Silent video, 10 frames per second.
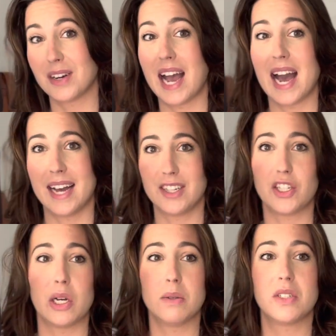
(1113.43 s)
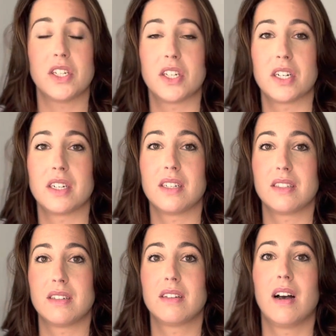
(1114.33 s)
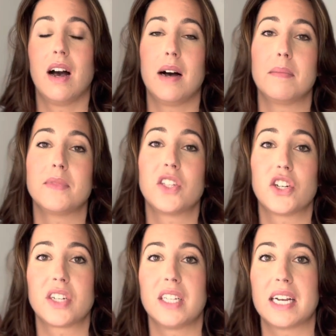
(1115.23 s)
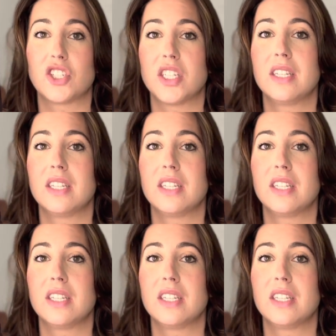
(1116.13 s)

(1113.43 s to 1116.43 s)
add a tote to your collection,